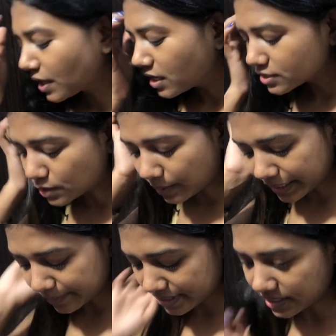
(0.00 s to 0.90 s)
So
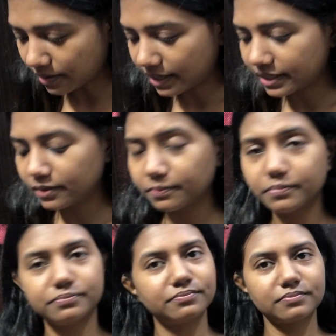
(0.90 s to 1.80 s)
anyways, I'm
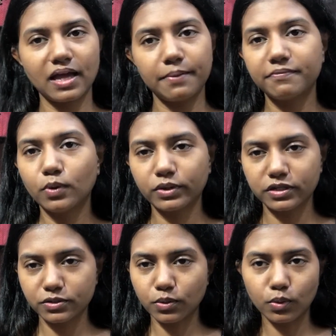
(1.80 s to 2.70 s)
okay
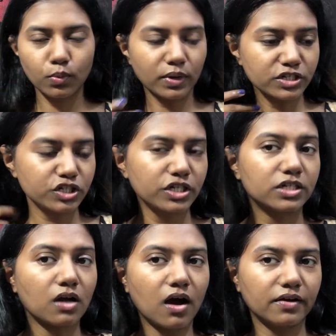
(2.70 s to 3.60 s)
to go 1 shade
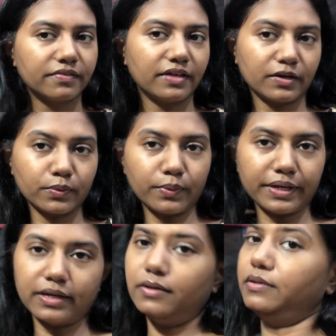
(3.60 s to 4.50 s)
darker than
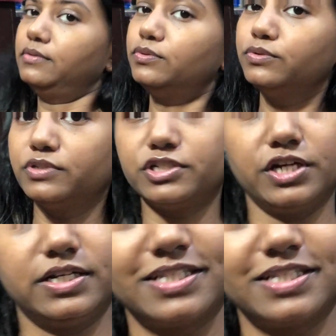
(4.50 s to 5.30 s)
going 2-3 shades